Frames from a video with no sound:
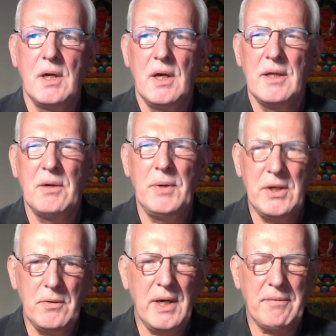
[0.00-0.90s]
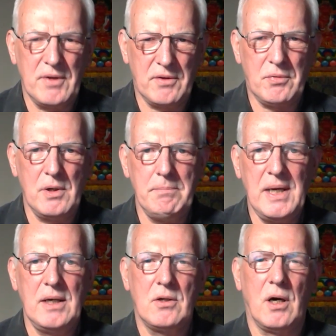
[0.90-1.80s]
then we do have the three
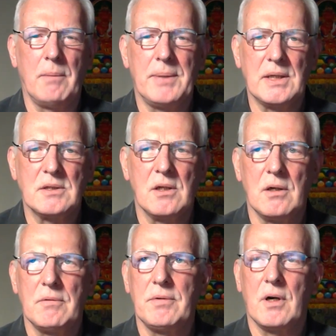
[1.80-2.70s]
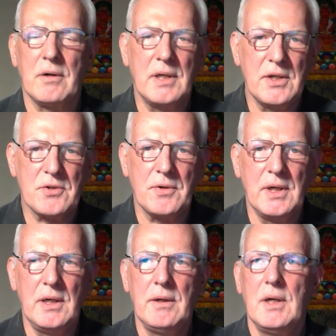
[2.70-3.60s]
main topics of art
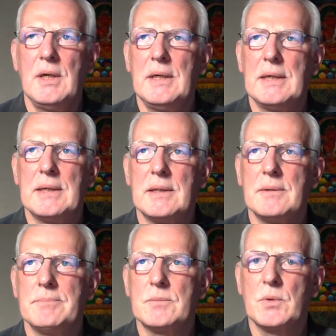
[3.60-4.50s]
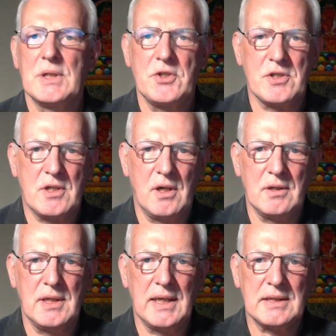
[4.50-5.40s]
history, religious
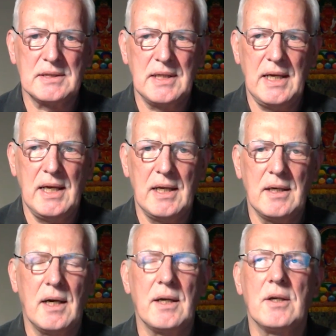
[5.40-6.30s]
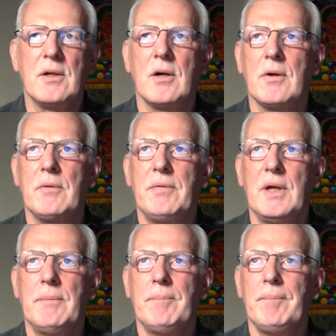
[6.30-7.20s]
context, and
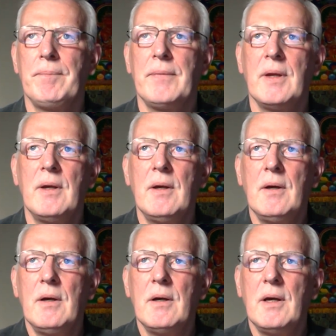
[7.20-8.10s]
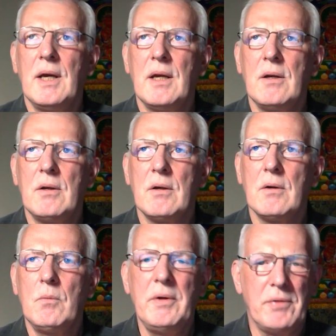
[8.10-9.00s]
iconography.
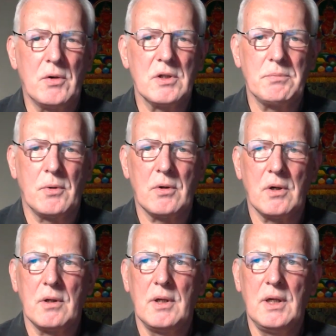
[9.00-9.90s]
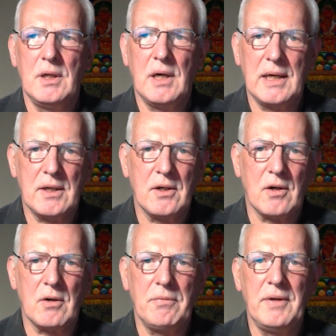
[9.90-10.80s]
And we focus more on the
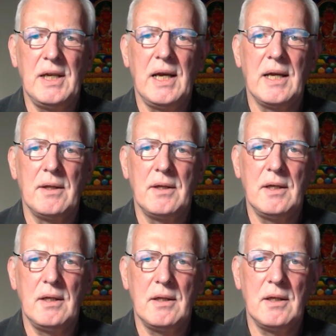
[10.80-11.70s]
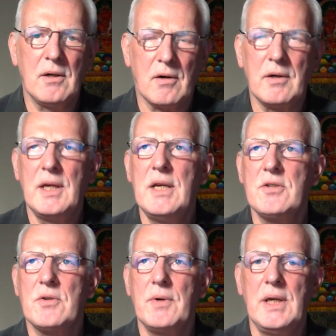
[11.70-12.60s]
iconography and the art
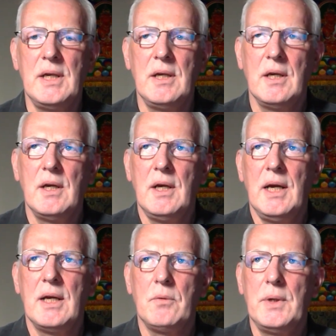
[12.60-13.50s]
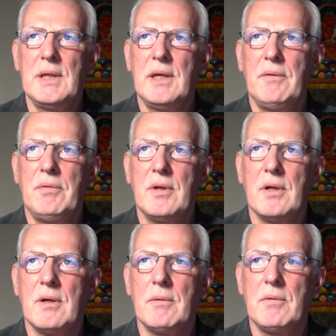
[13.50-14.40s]
history, and we leave
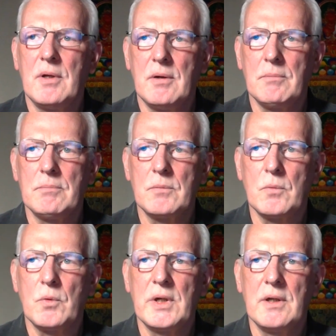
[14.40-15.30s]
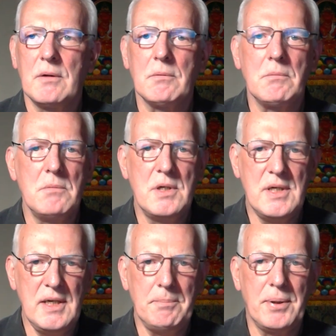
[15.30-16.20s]
the real
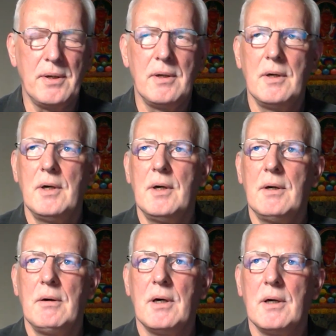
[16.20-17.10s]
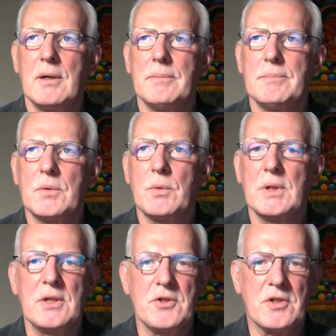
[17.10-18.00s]
deep
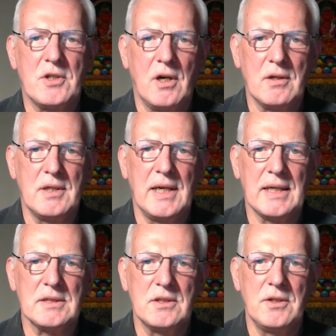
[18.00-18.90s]
religious context